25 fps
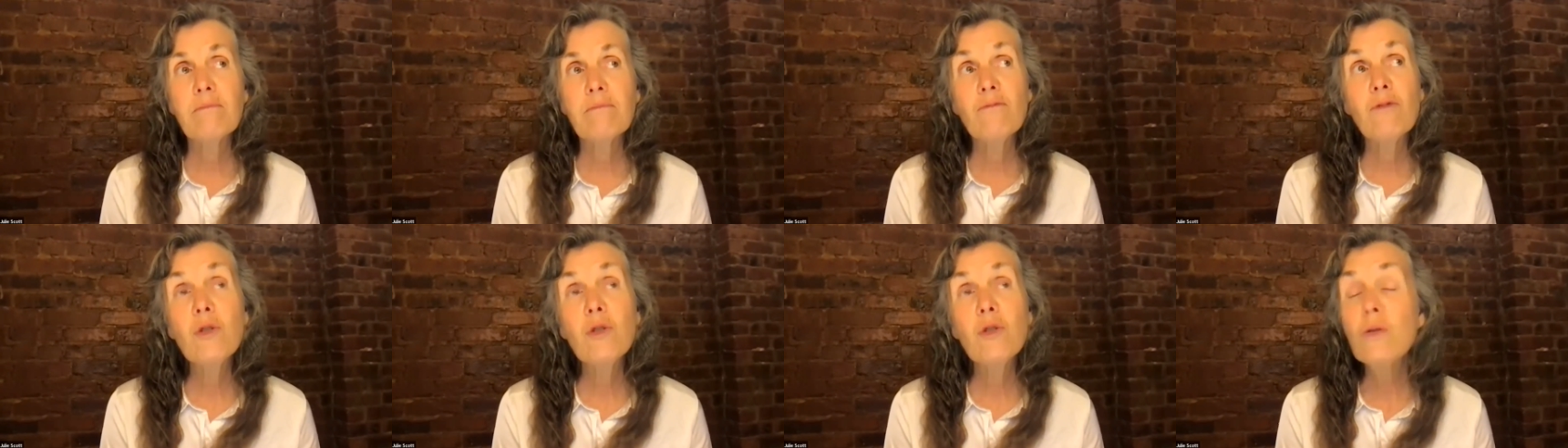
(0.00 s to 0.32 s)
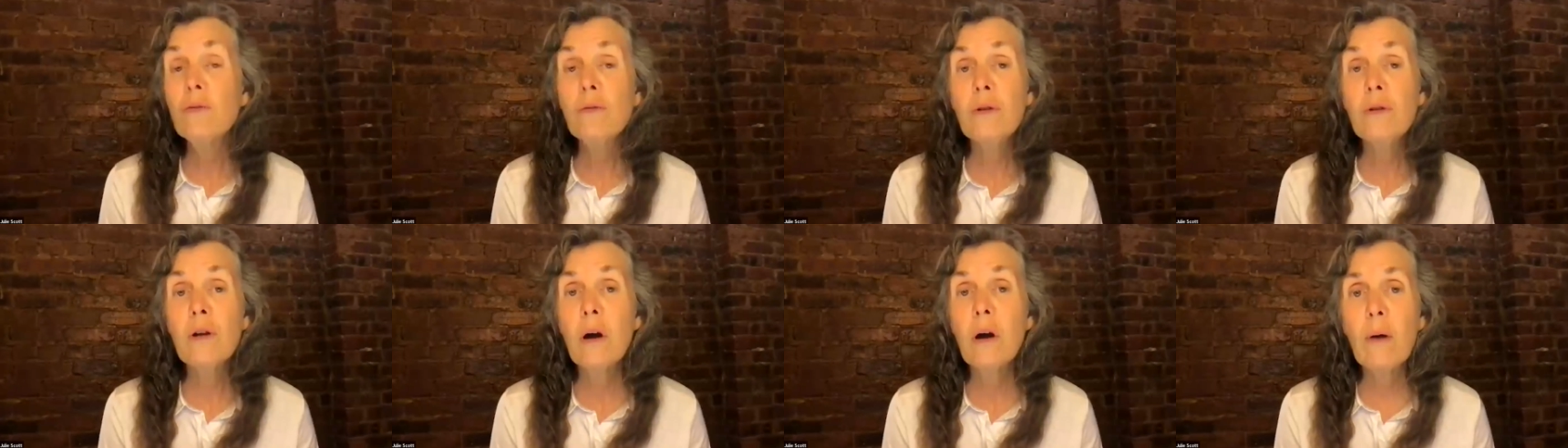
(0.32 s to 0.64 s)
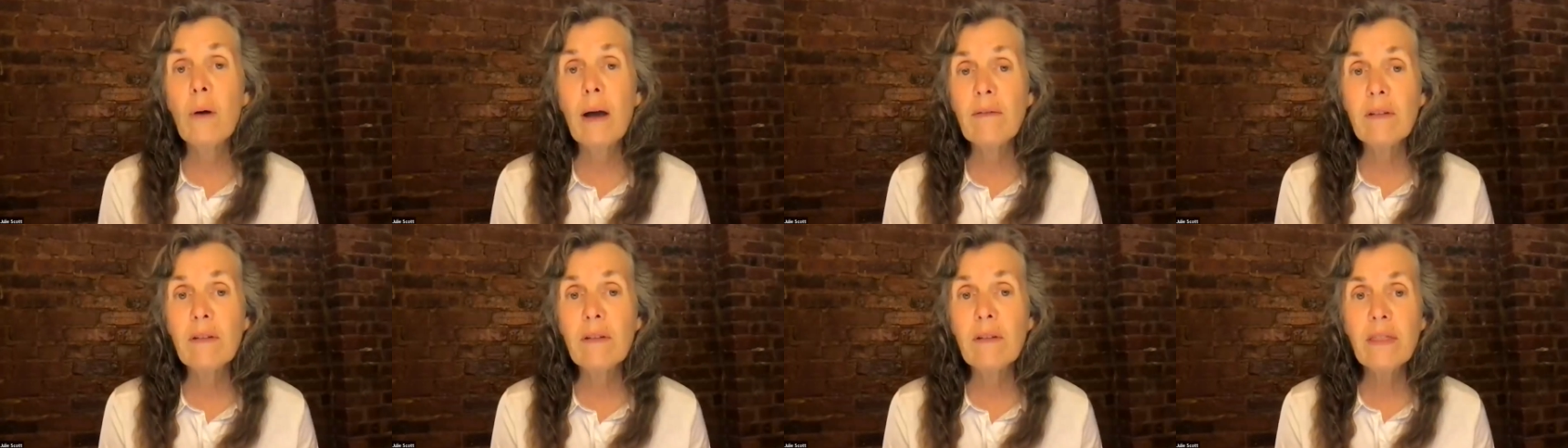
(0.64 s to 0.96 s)
do you know
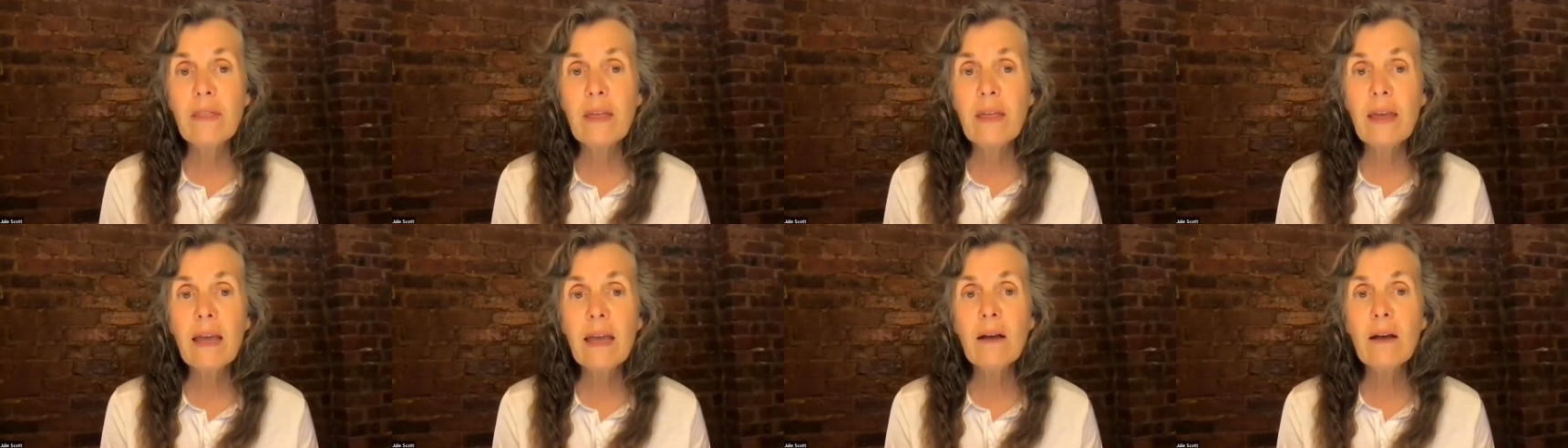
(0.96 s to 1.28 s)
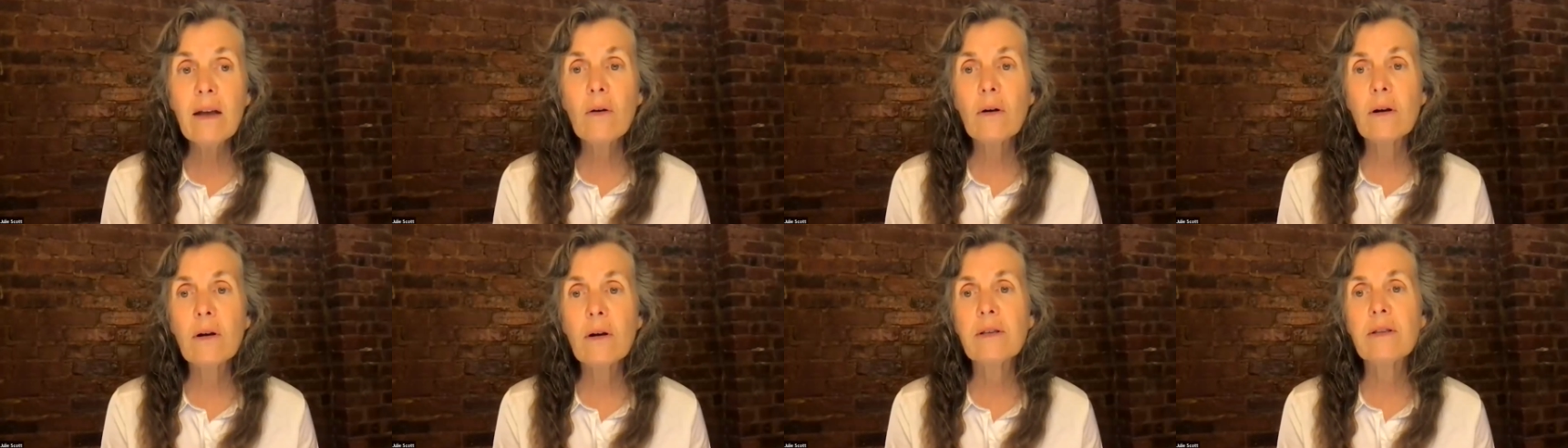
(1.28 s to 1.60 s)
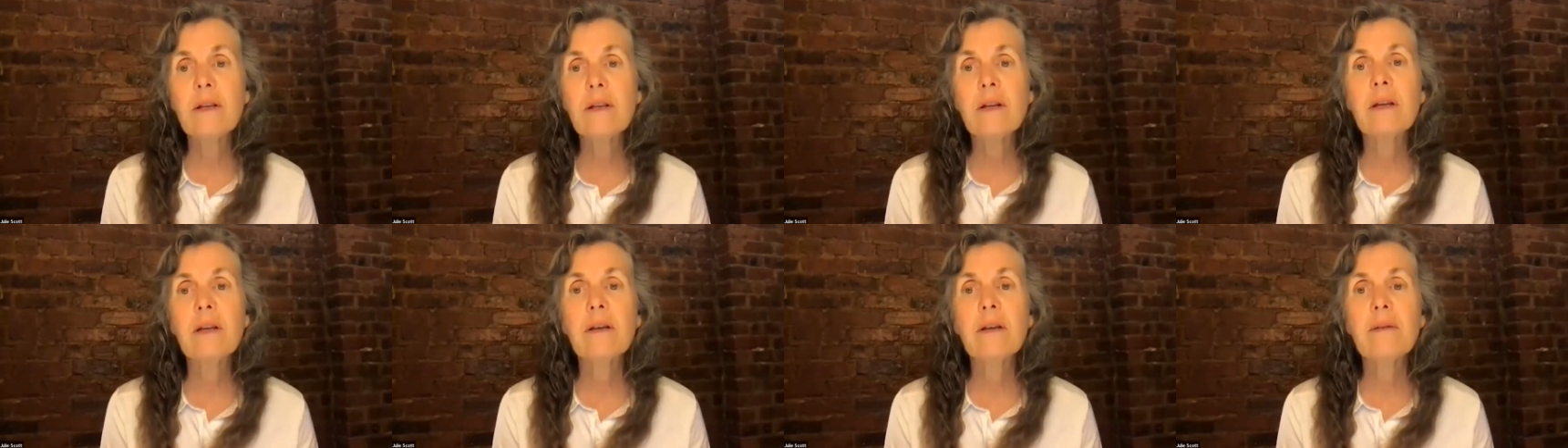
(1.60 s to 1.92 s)
everything? Or is
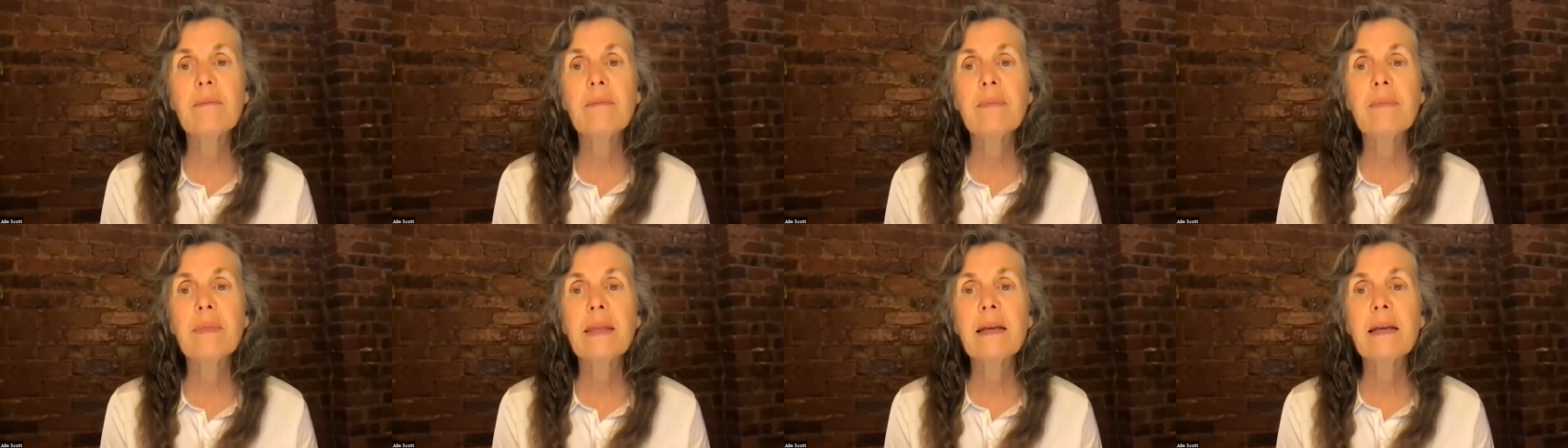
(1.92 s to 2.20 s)
it a